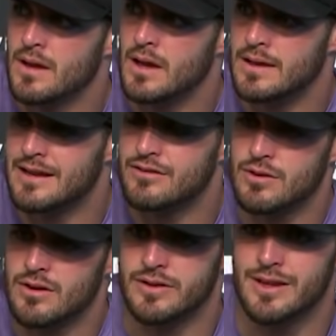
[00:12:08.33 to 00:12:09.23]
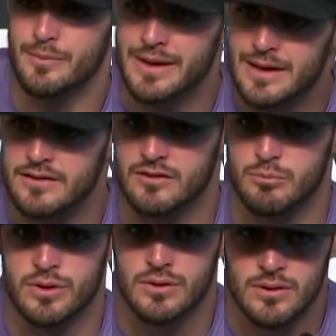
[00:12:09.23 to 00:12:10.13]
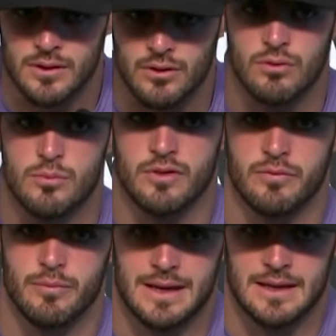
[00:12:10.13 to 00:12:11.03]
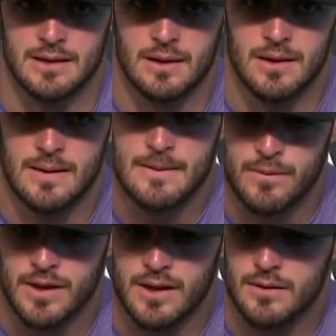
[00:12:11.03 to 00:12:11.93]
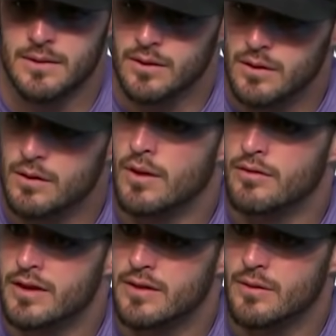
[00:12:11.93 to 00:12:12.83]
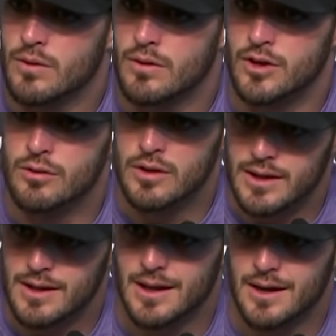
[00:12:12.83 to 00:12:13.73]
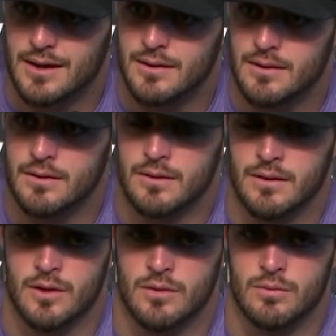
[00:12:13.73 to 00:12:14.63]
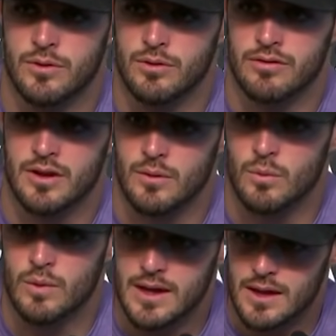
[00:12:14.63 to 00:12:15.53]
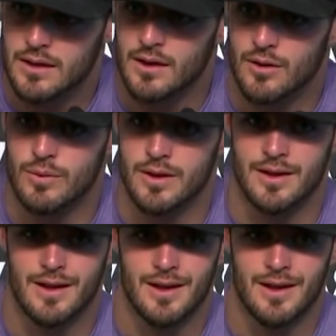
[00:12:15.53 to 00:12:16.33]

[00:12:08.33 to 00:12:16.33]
And that's what our team is: is built a group of men that I've said the word unity a lot. You know, you said we. You know, we.